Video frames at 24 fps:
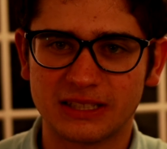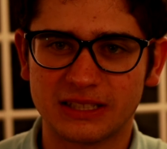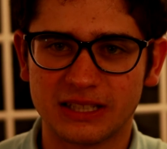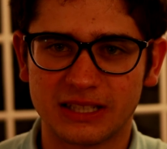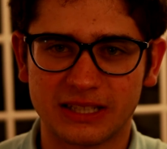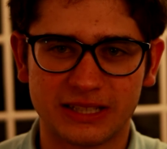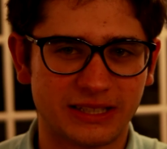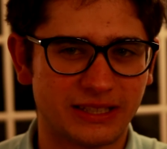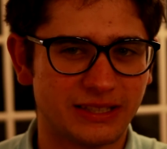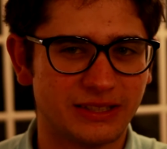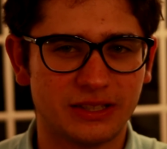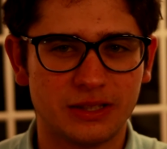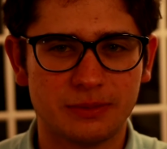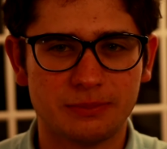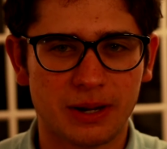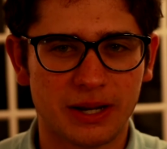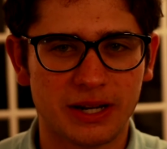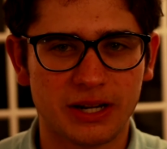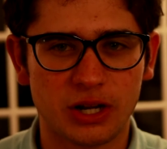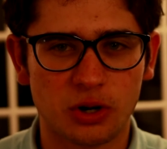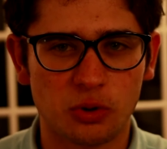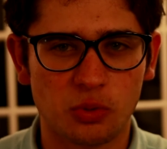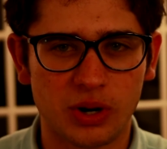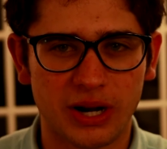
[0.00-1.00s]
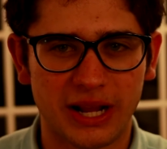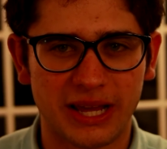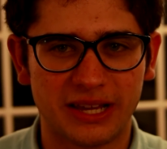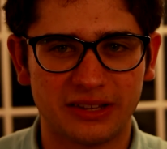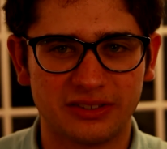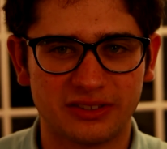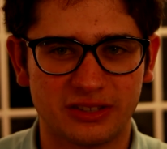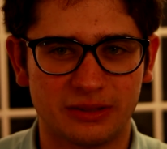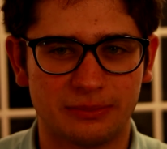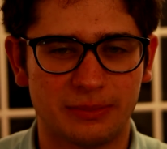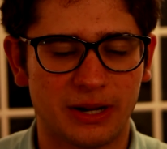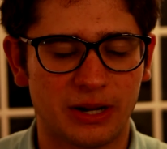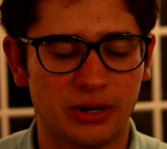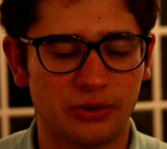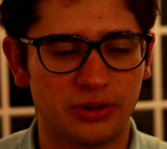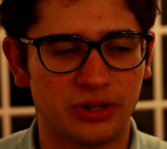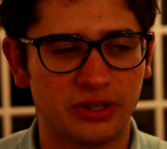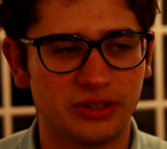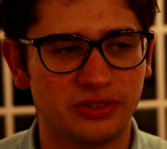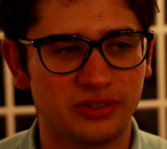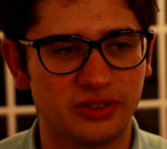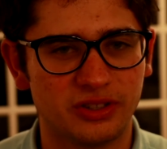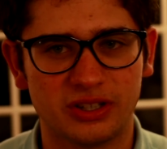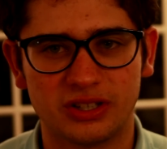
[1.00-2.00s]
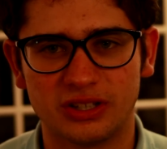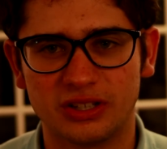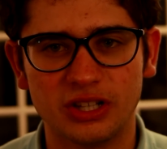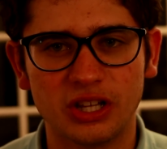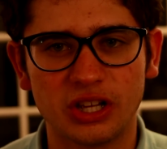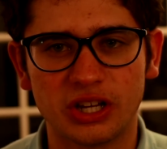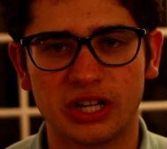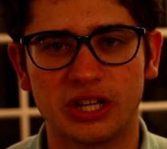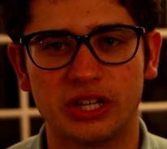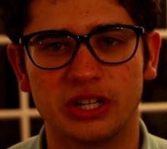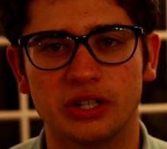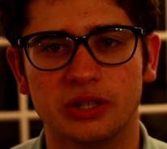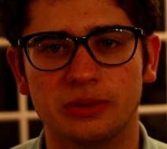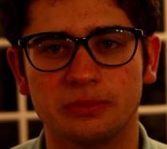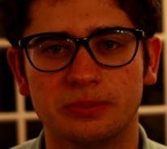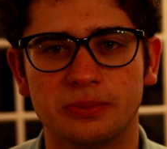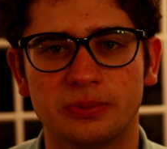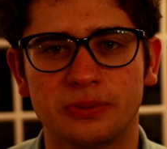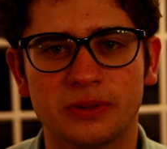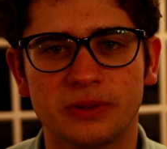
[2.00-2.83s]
You might know what ASMR is. You can look it up.